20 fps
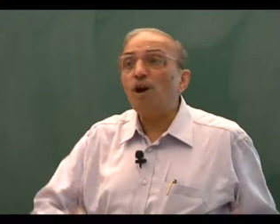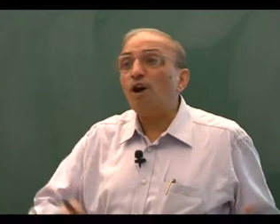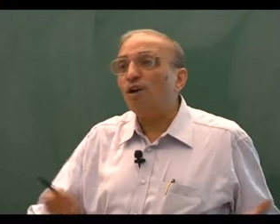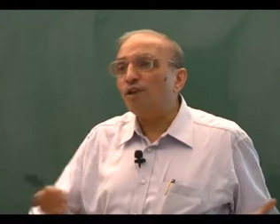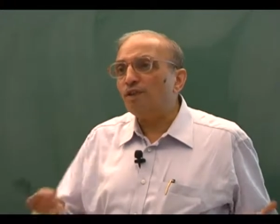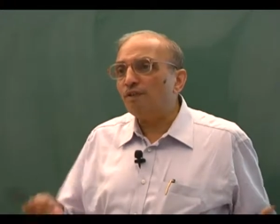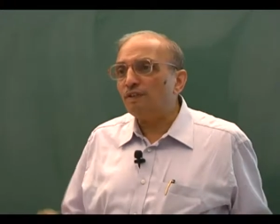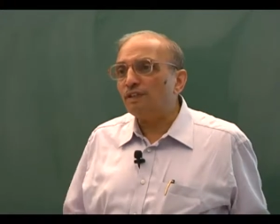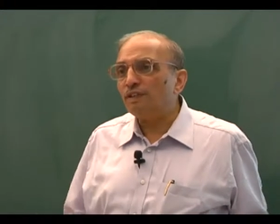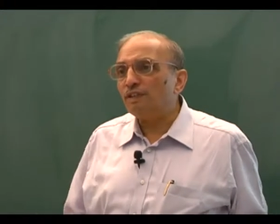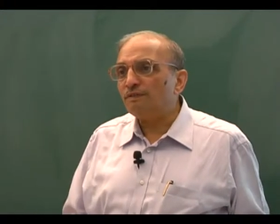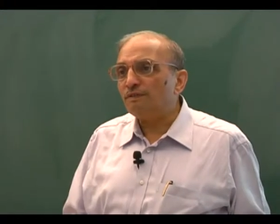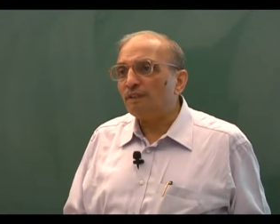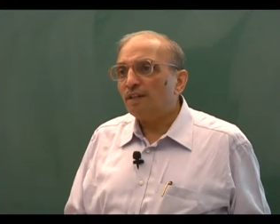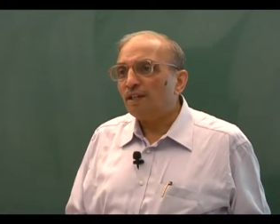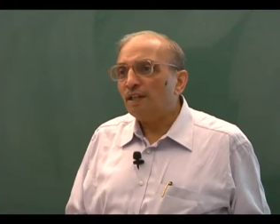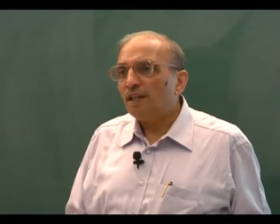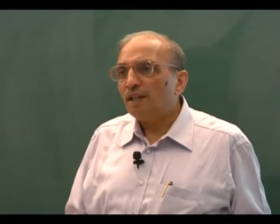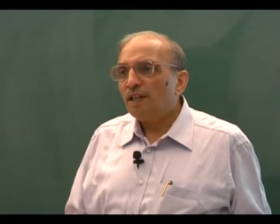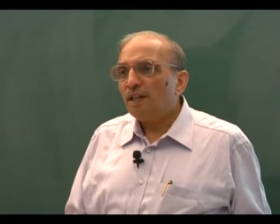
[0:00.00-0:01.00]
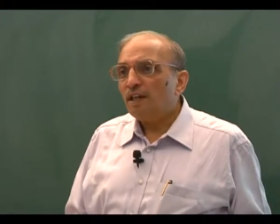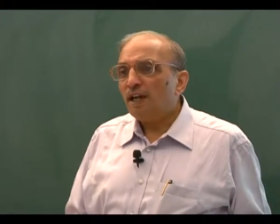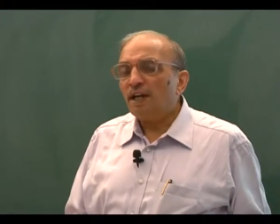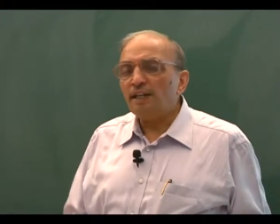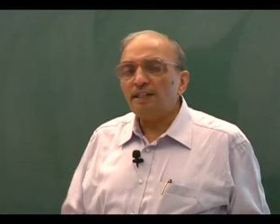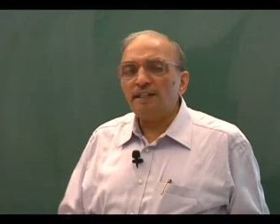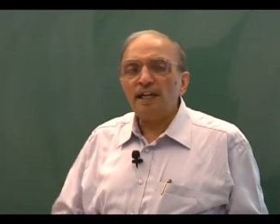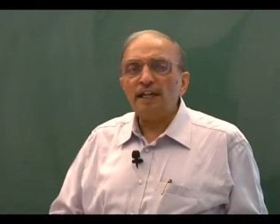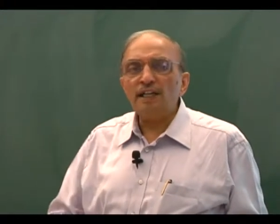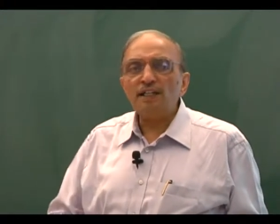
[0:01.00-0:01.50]
all over the world.
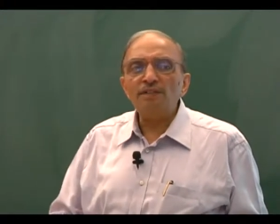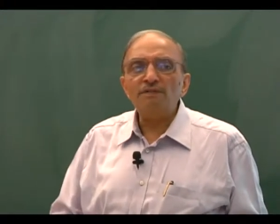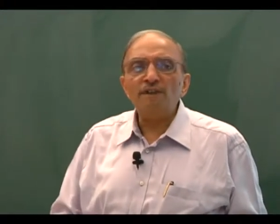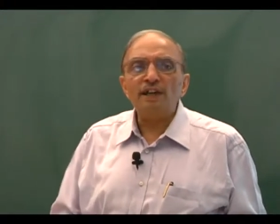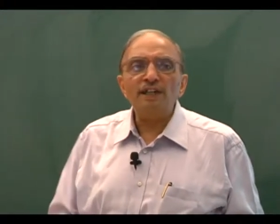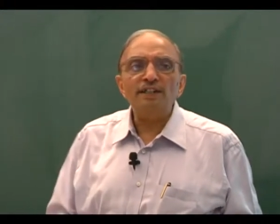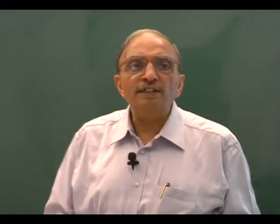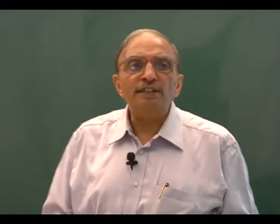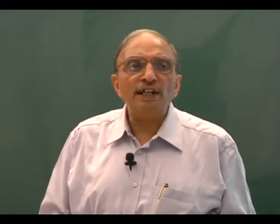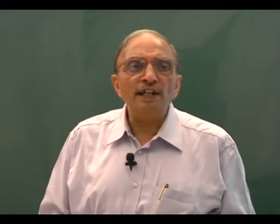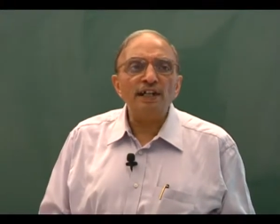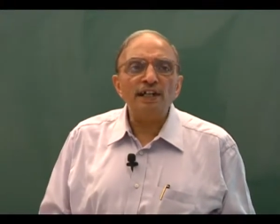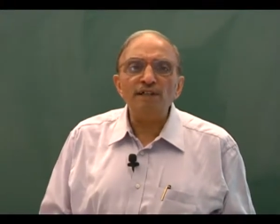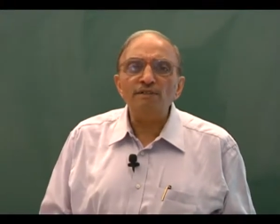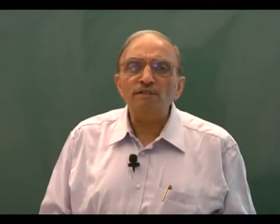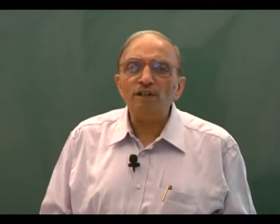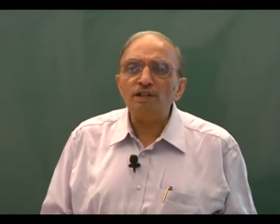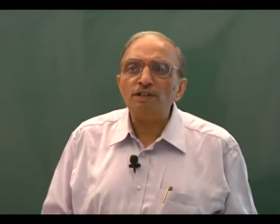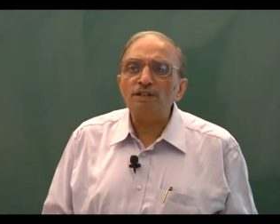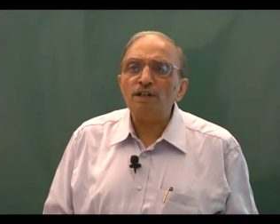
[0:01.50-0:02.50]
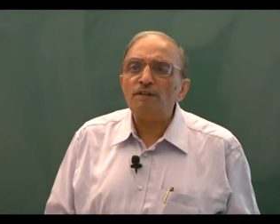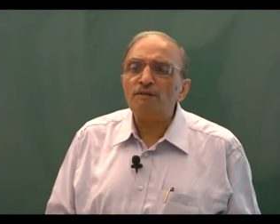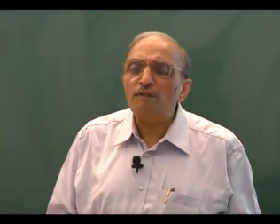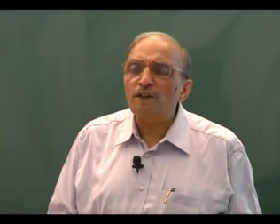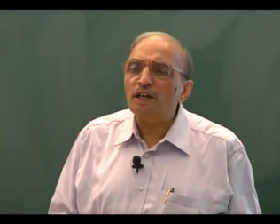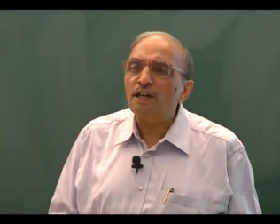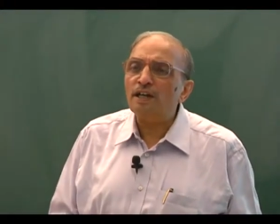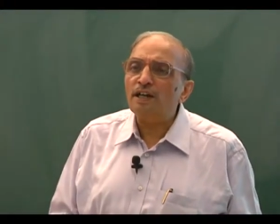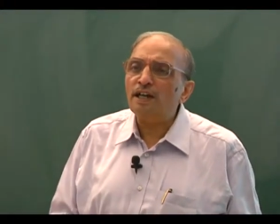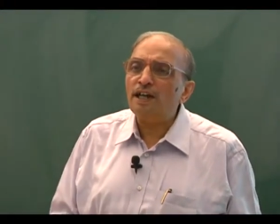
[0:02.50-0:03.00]
And that is why trading was of a
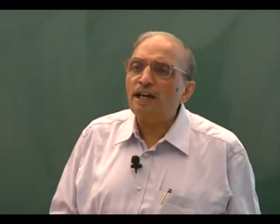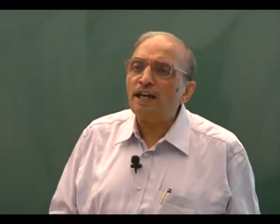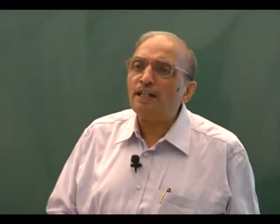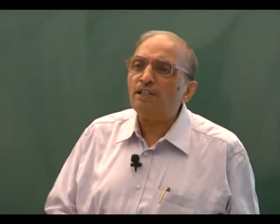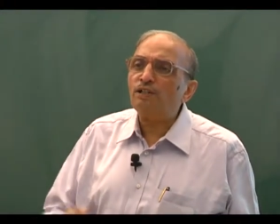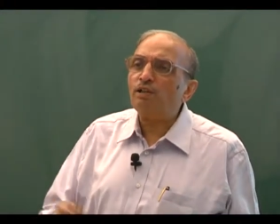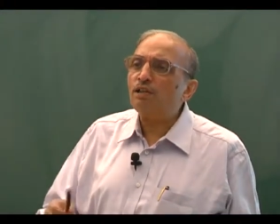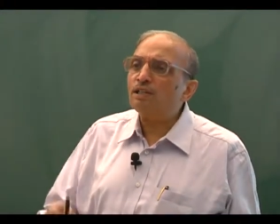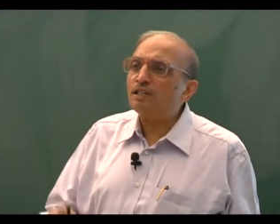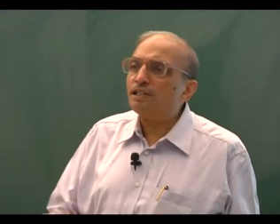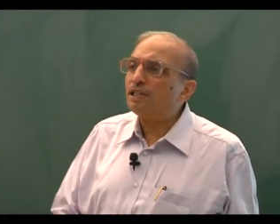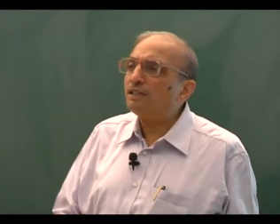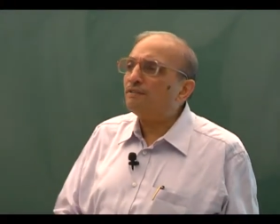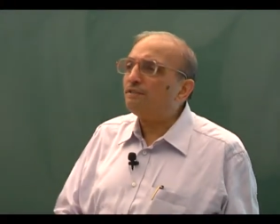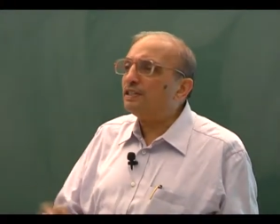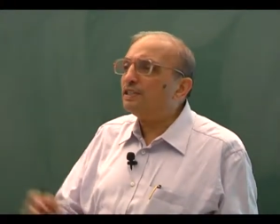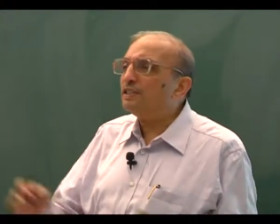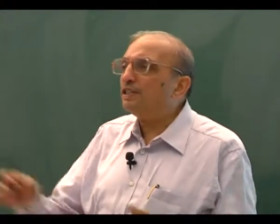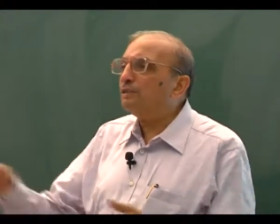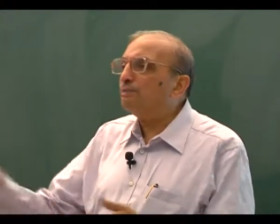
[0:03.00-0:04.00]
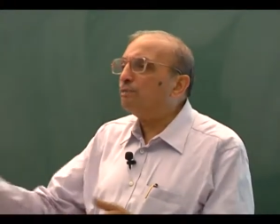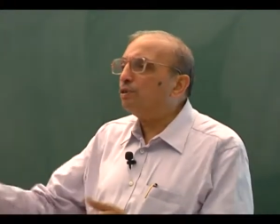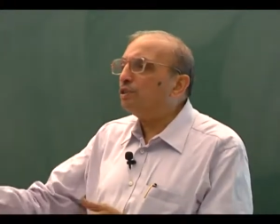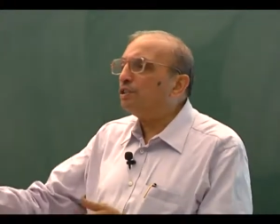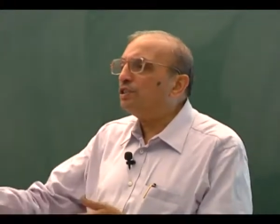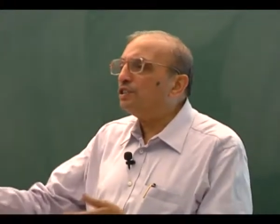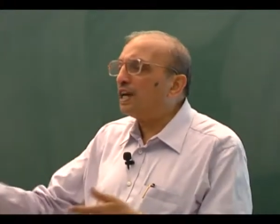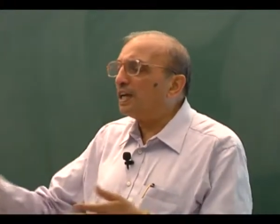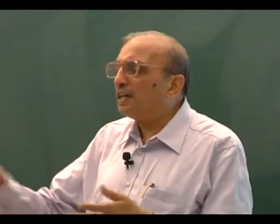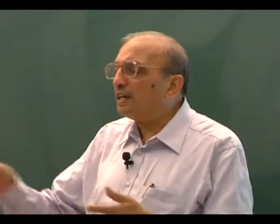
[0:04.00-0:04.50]
great consequence in
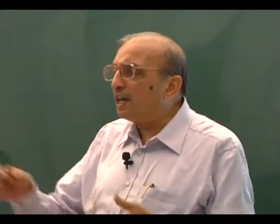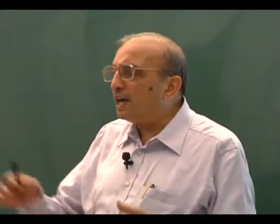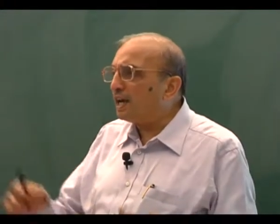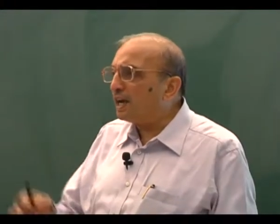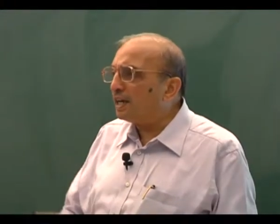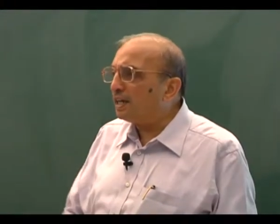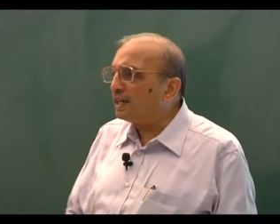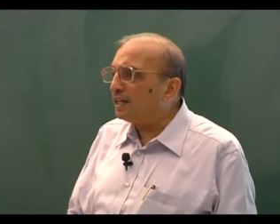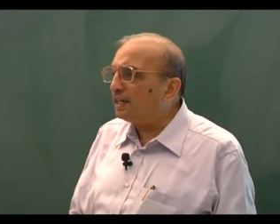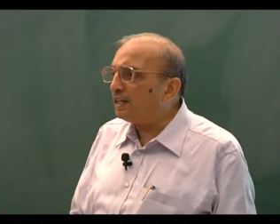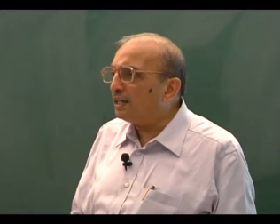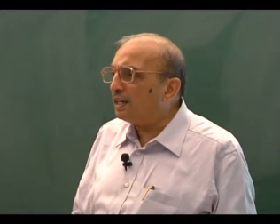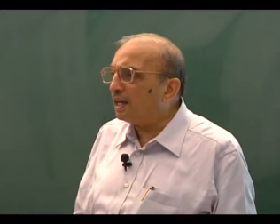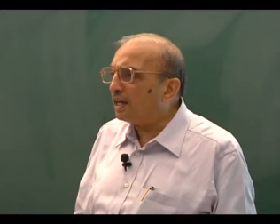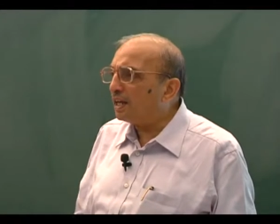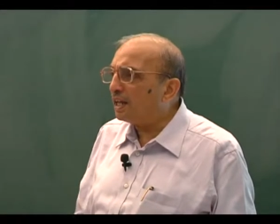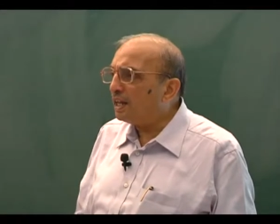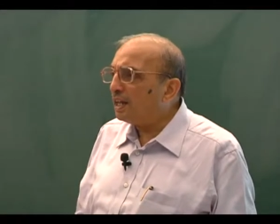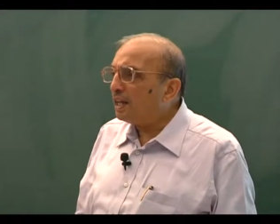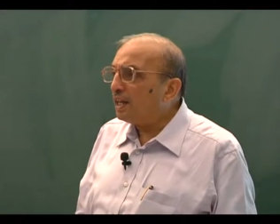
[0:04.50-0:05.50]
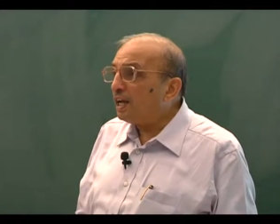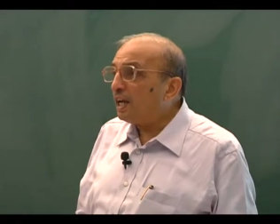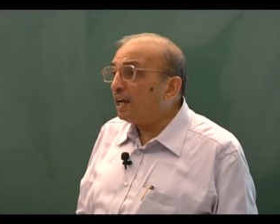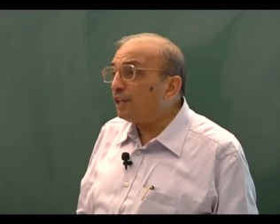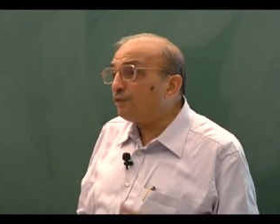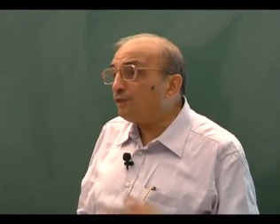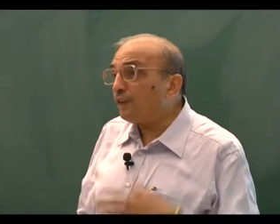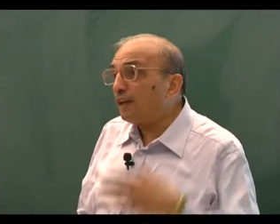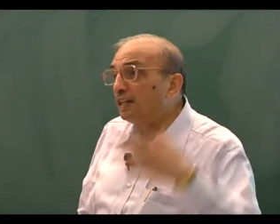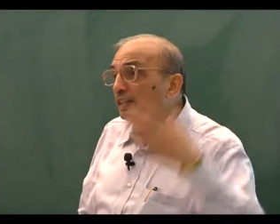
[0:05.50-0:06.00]
both China and India
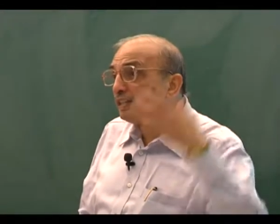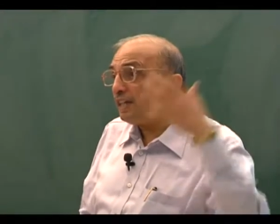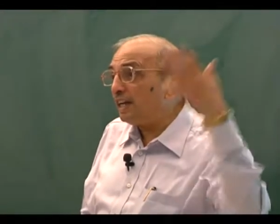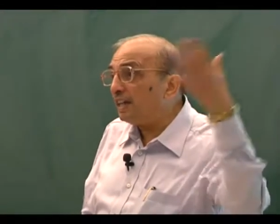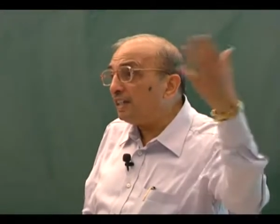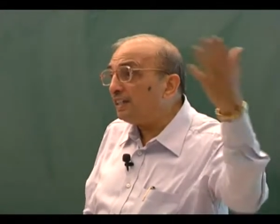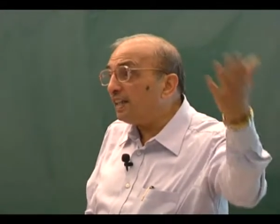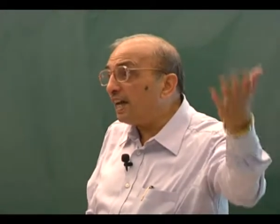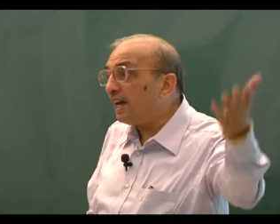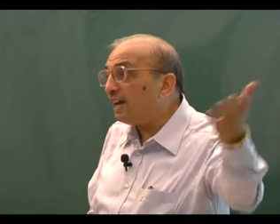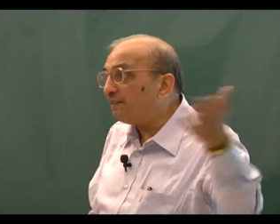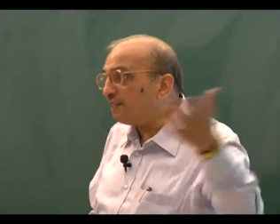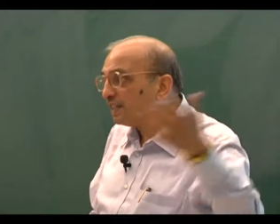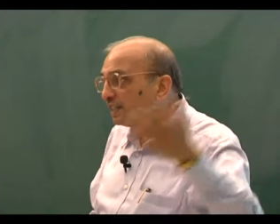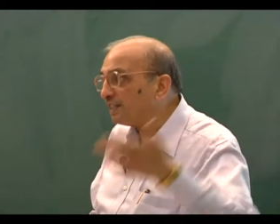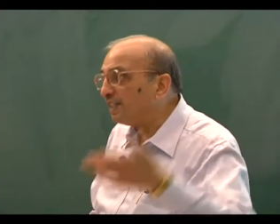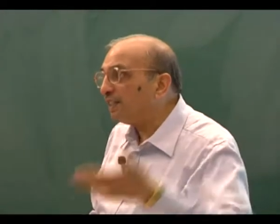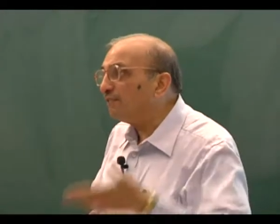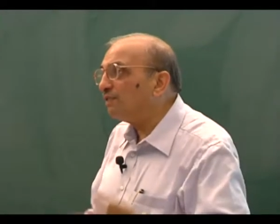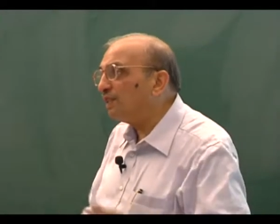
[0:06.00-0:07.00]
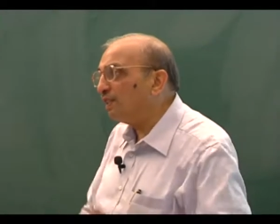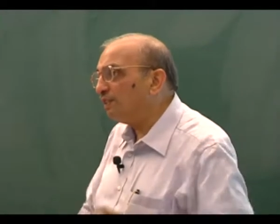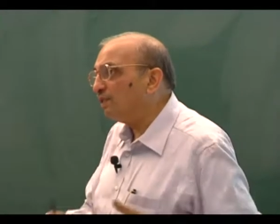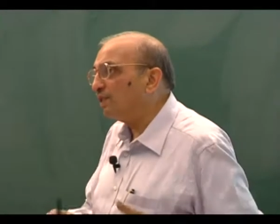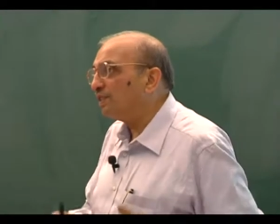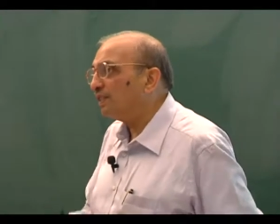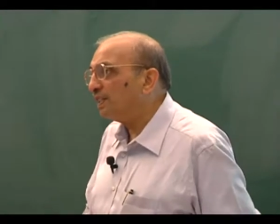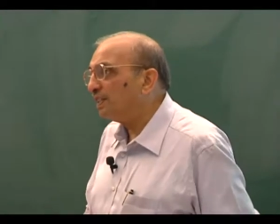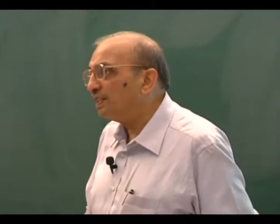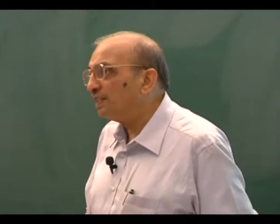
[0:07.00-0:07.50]
as far as the entire Western world
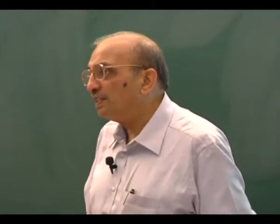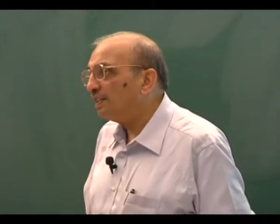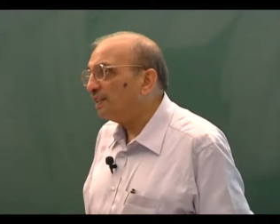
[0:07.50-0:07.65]
was concerned.